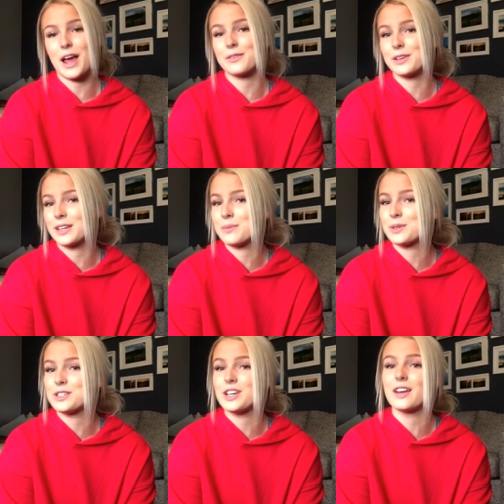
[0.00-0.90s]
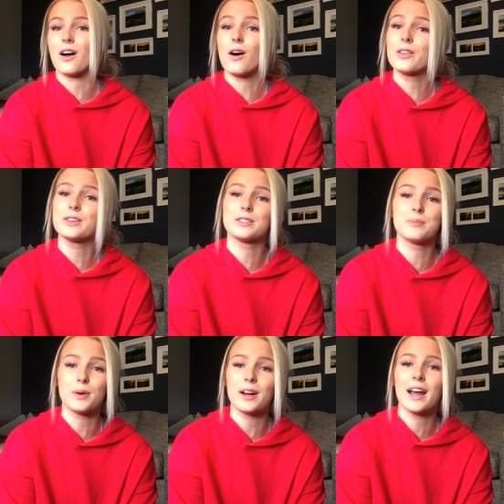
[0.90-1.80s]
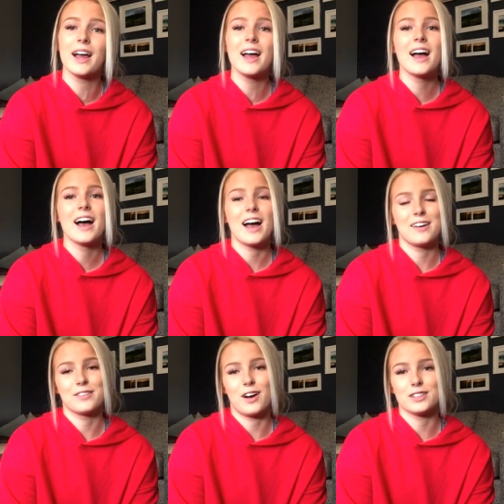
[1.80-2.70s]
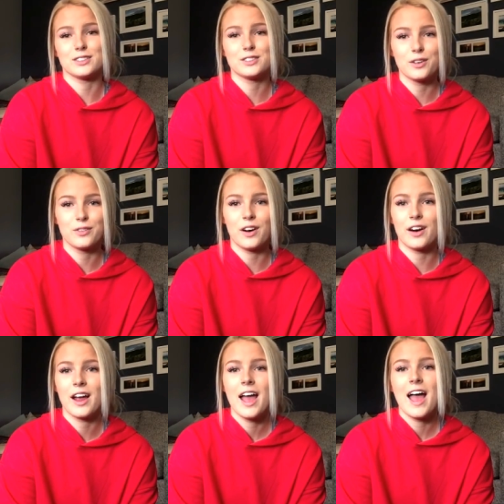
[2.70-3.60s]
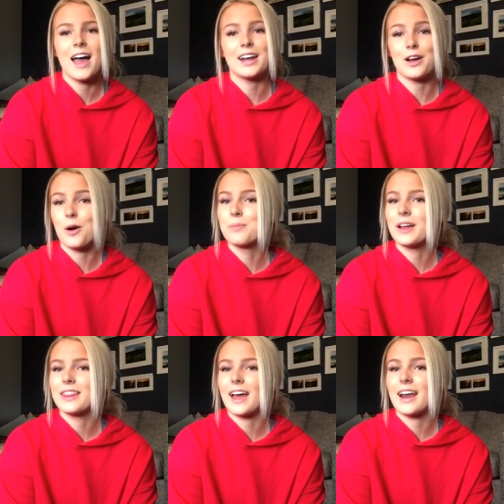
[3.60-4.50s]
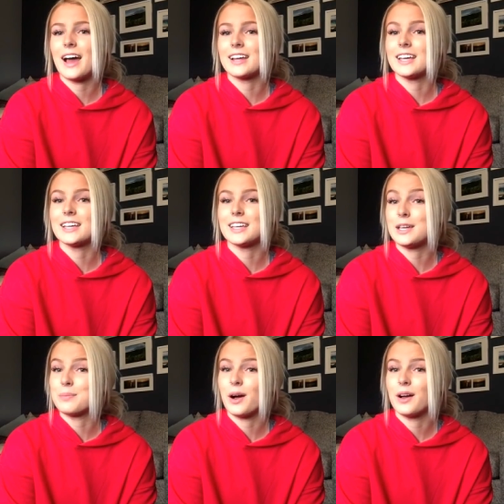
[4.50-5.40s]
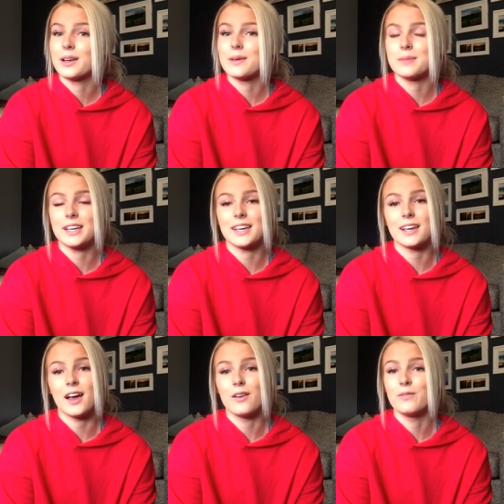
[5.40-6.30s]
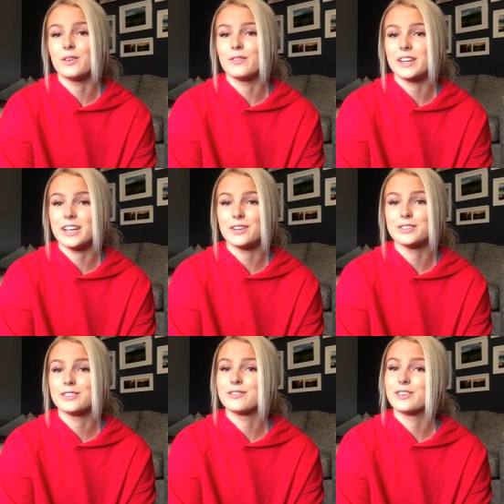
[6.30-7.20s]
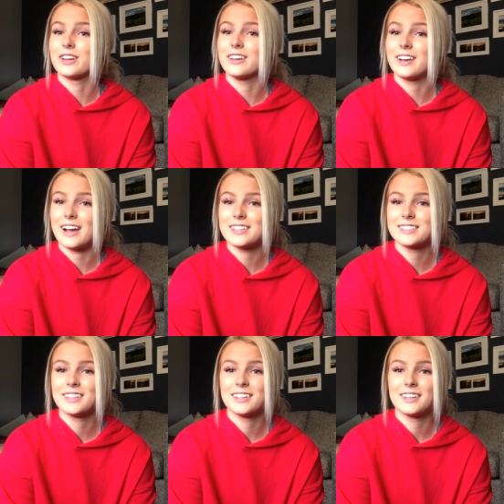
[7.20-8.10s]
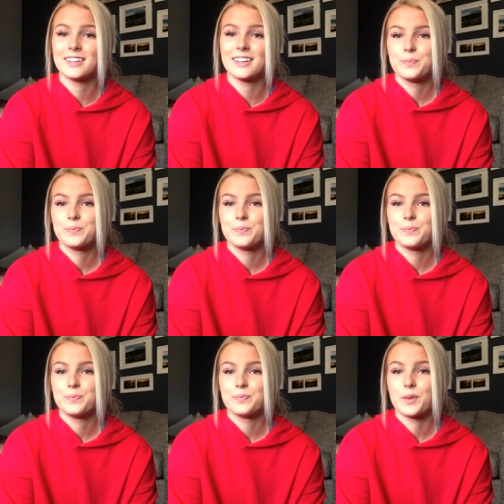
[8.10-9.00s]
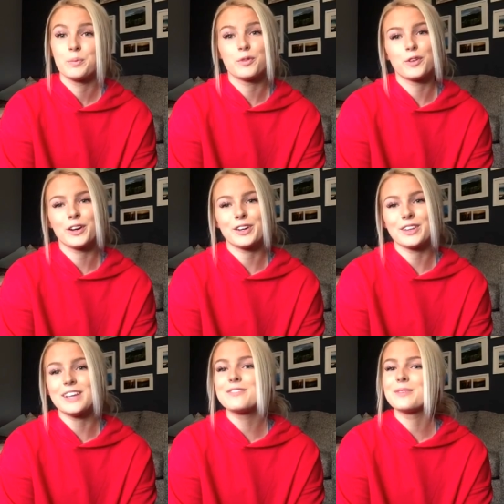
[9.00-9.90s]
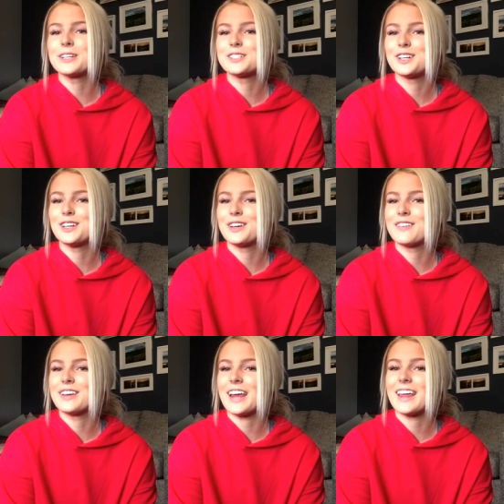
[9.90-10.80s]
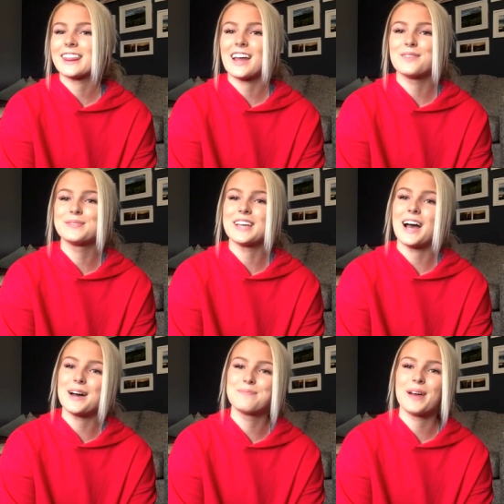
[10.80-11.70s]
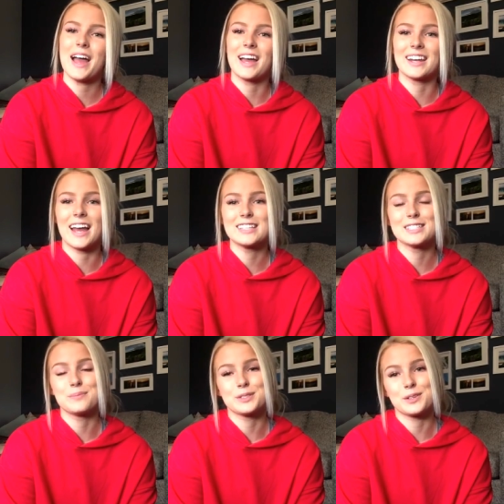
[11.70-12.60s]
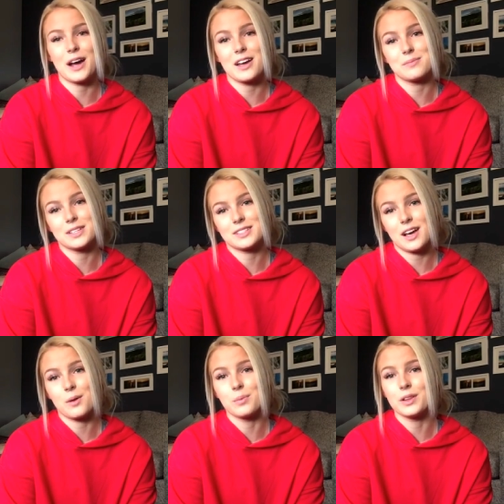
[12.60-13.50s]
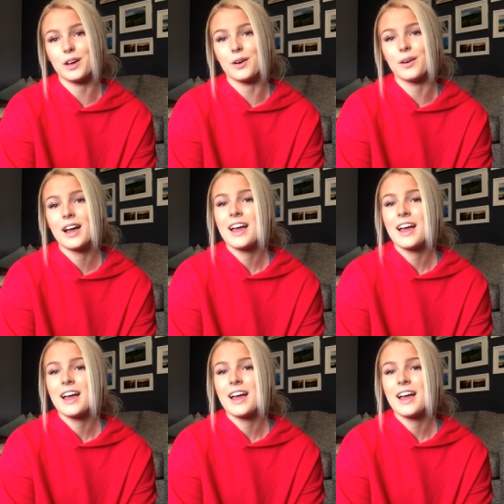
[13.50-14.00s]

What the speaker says: I really appreciate all the support I have gotten so far, and I hope that I can keep on making helpful videos for you guys. Before you leave, make sure you give it a thumbs up and subscribe down below.